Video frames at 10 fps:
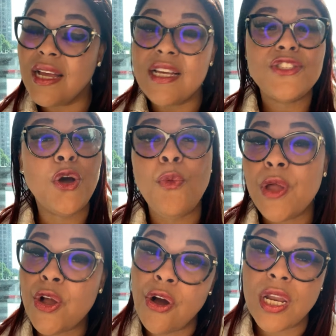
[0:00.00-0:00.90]
So
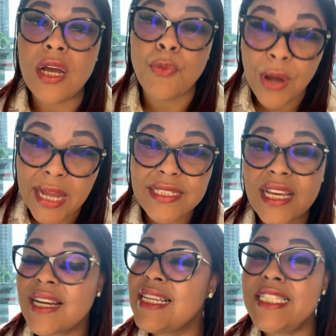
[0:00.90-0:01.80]
we're gonna, what?
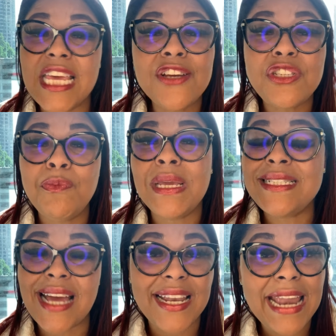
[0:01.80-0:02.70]
Continue to be
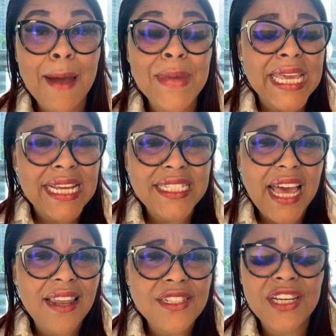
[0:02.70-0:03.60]
dynamic,
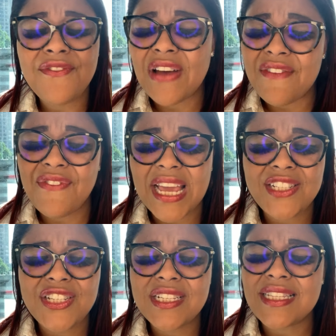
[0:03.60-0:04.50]
intelligent,
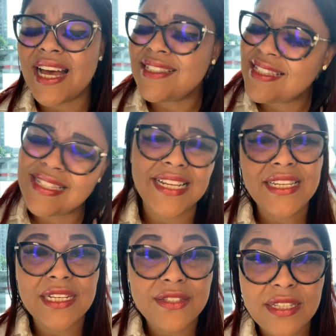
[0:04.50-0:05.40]
vivacious,
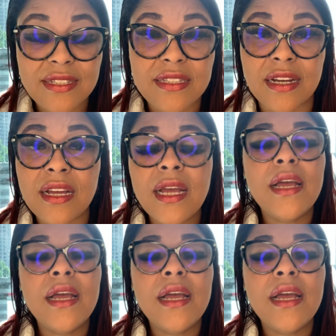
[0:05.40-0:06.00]
ascending sister,